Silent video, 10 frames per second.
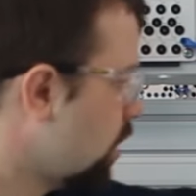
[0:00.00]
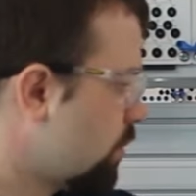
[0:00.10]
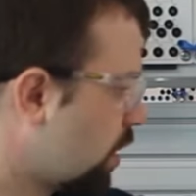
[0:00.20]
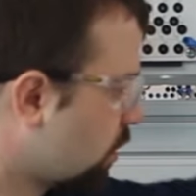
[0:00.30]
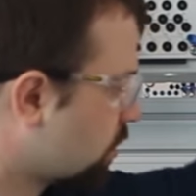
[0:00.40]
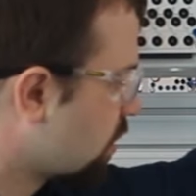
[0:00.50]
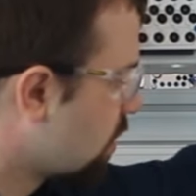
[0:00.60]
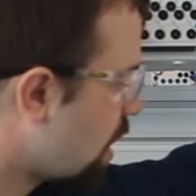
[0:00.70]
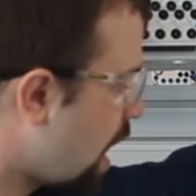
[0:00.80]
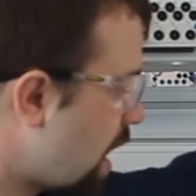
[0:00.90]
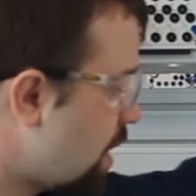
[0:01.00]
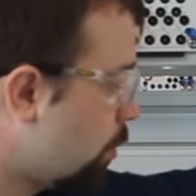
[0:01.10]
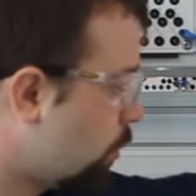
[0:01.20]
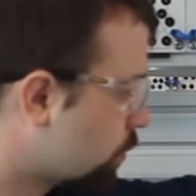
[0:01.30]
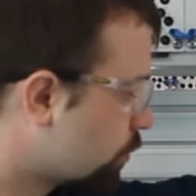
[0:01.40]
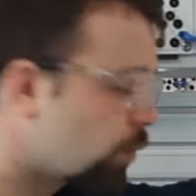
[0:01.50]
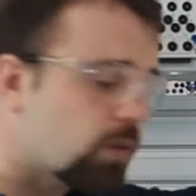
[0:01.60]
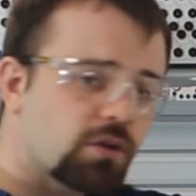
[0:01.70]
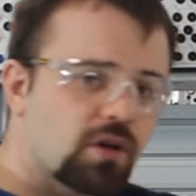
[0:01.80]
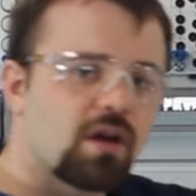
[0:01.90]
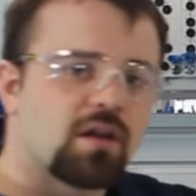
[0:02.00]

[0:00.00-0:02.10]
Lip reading: because A moves forward,